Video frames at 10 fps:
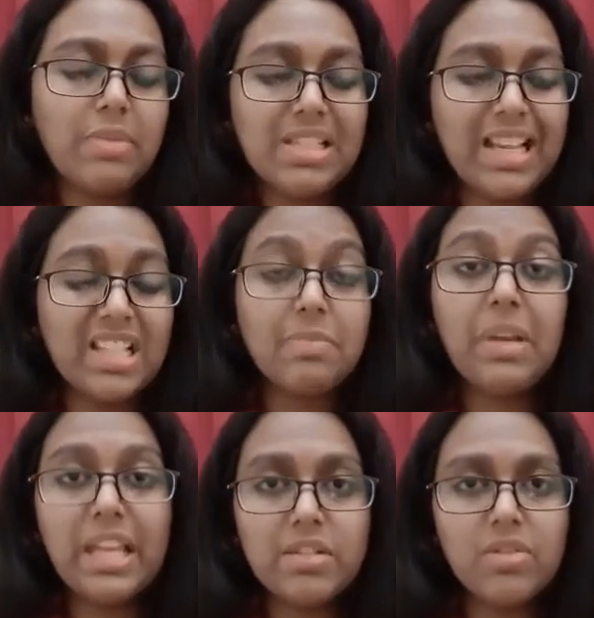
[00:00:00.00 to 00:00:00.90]

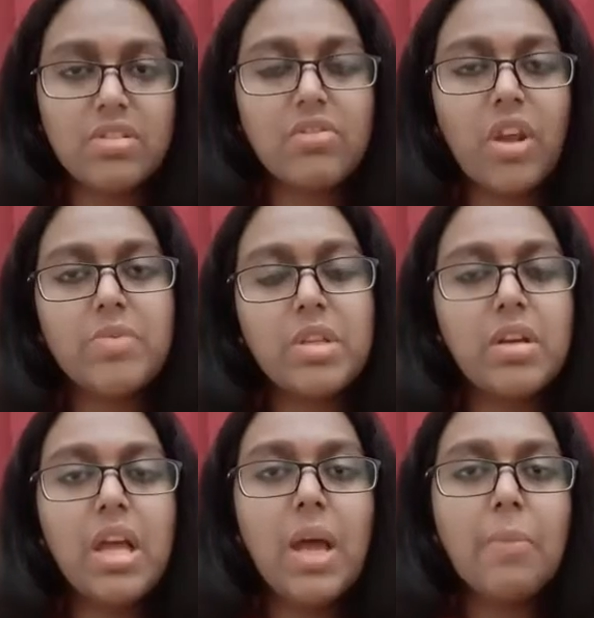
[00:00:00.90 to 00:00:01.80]
explains or describes a
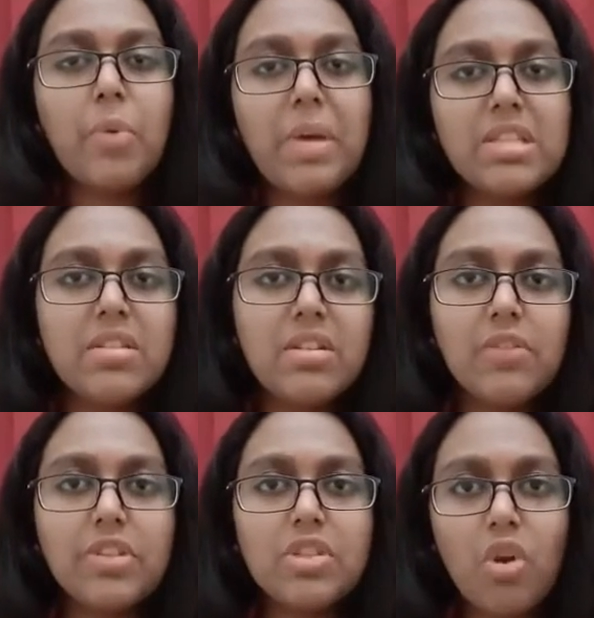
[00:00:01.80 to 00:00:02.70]
propensity of
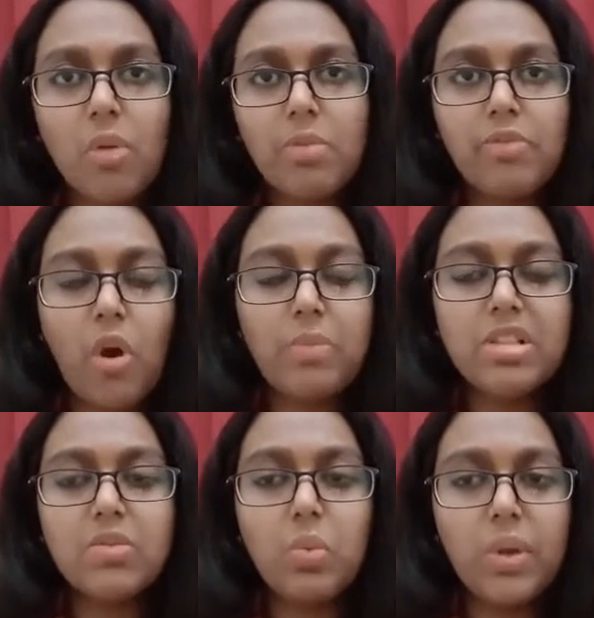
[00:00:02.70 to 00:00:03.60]
the stock performance
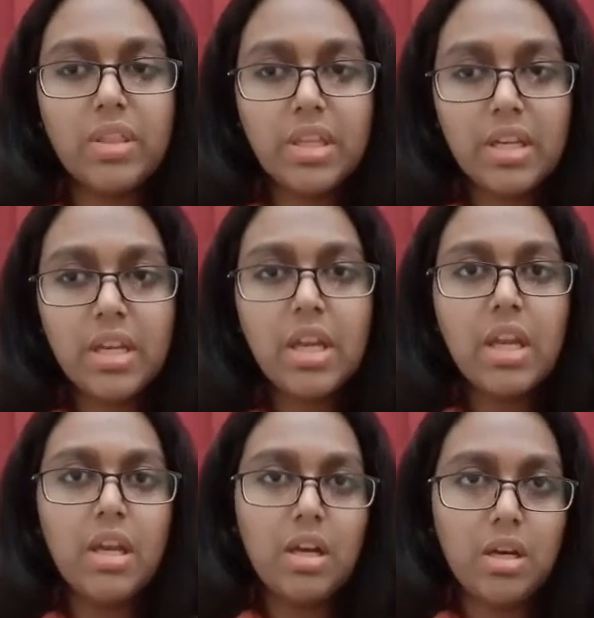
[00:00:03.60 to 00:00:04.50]
within
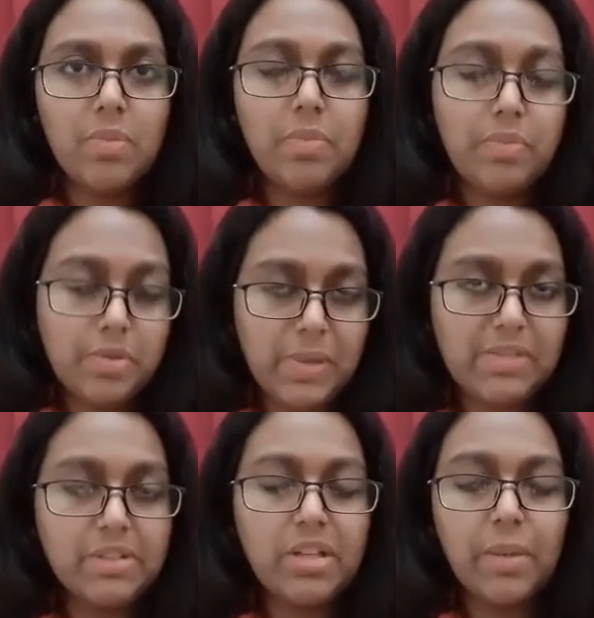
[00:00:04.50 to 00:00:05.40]
a
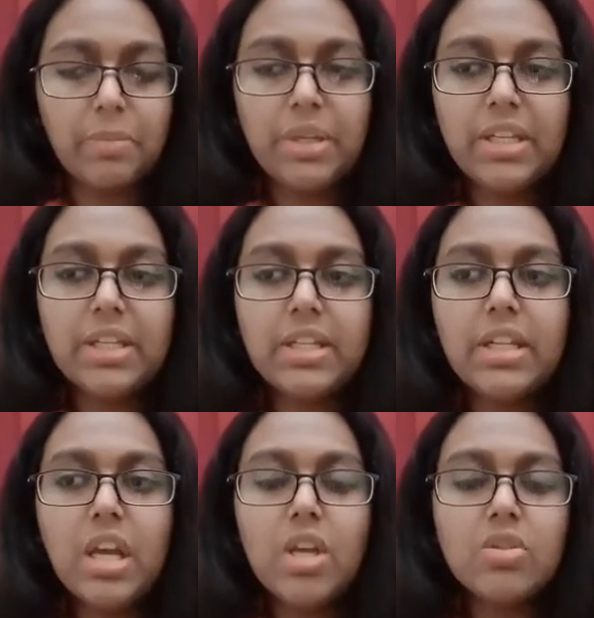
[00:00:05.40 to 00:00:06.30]
specific time period.
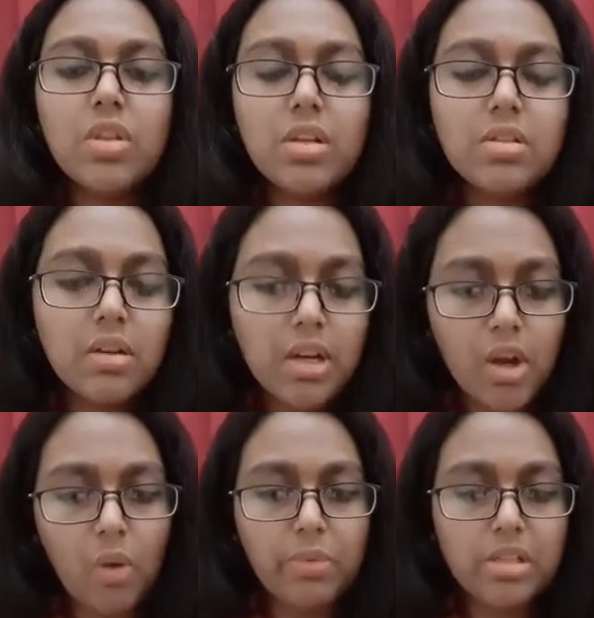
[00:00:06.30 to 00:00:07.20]
So there are certain
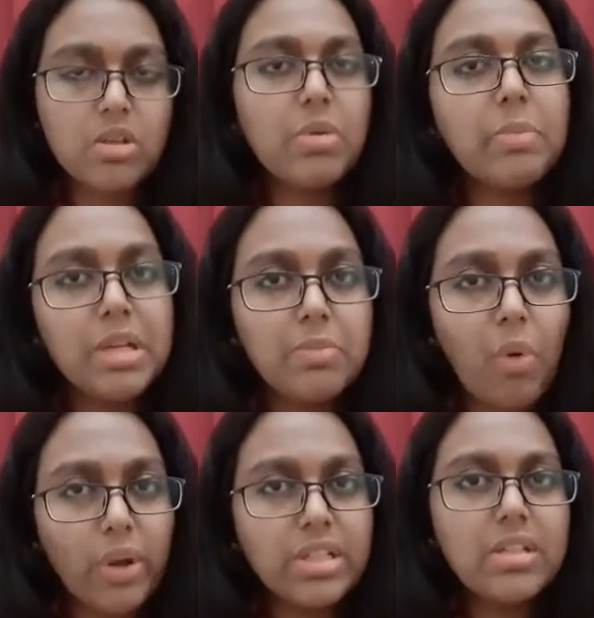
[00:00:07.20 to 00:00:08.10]
anomalies to be
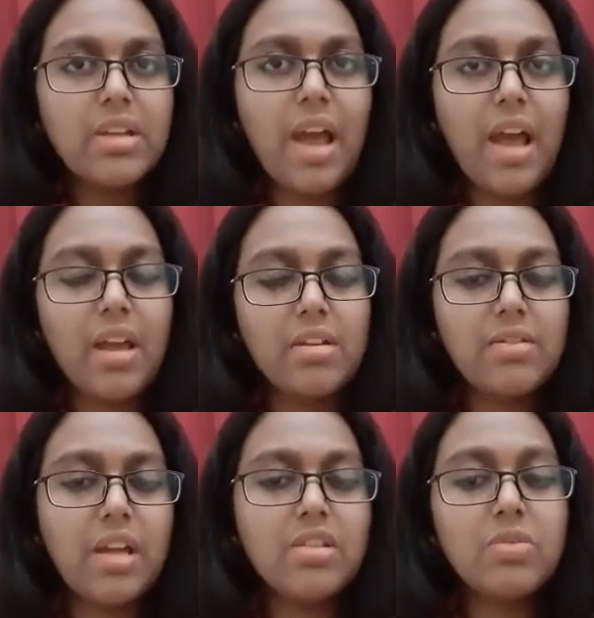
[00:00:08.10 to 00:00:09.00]
pinpointed, and
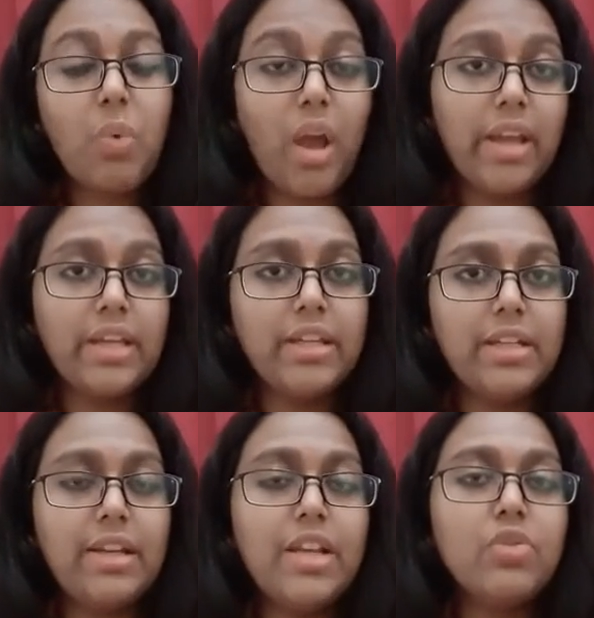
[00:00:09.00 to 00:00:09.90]
that is why it
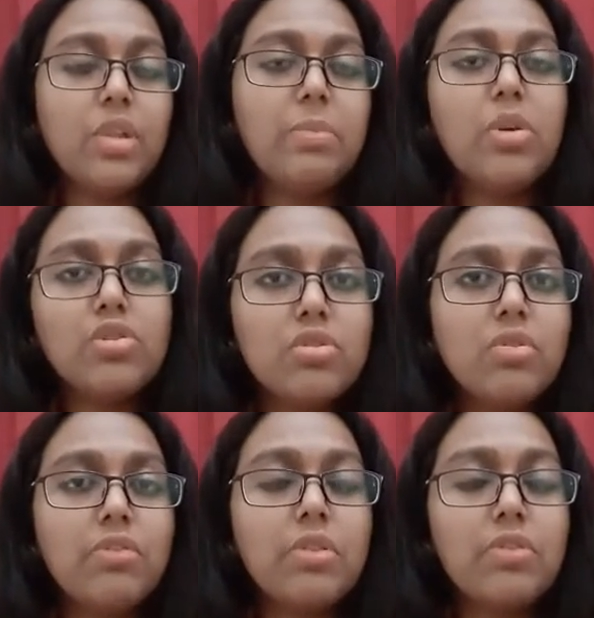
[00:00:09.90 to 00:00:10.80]
led to the emergence of
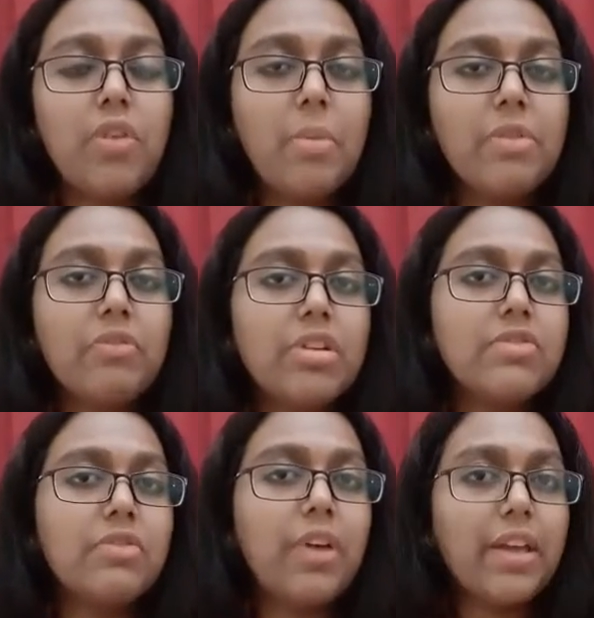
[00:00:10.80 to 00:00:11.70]
the Farman French
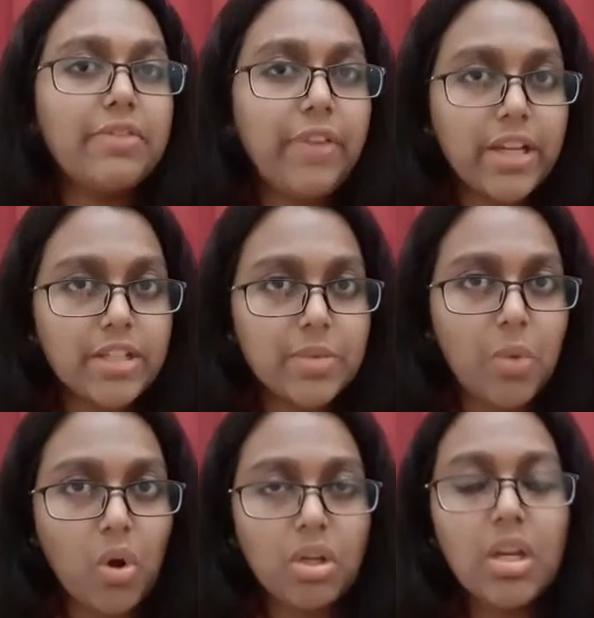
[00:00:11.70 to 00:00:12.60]
five-factor
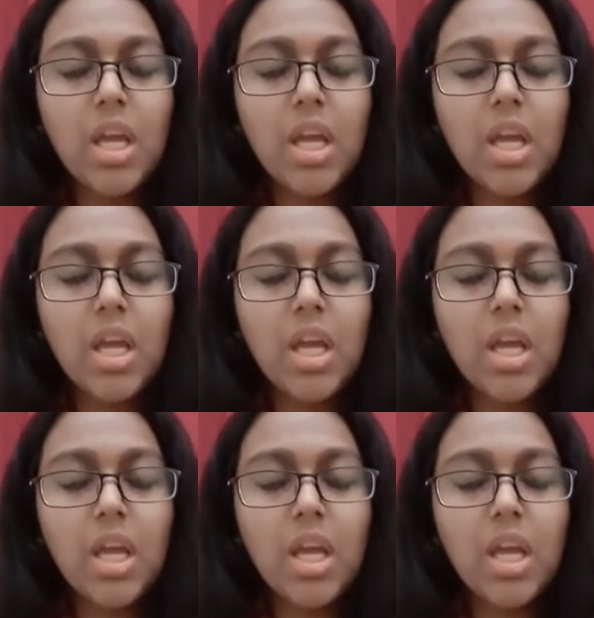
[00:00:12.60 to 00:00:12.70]
model,